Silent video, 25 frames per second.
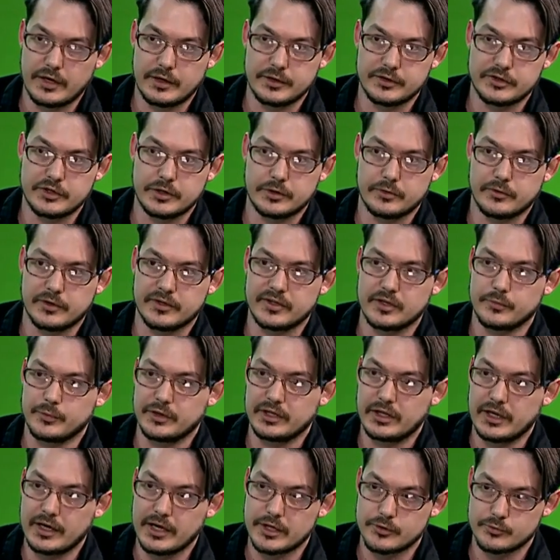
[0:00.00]
and generate some
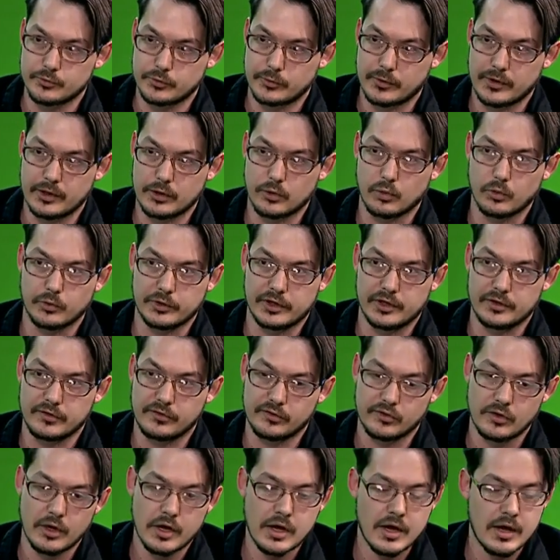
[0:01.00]
engagement with that
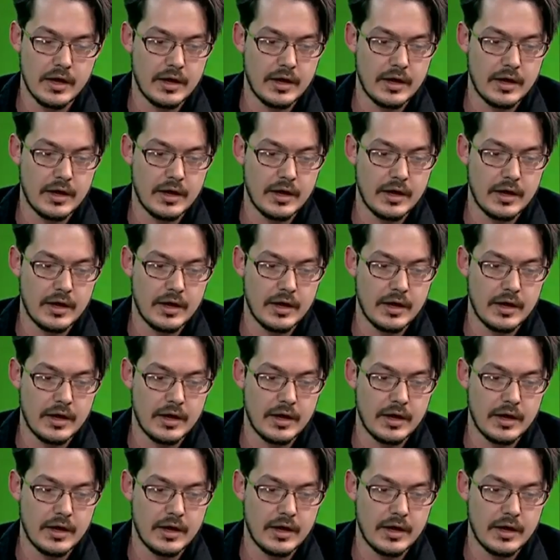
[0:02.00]
audience.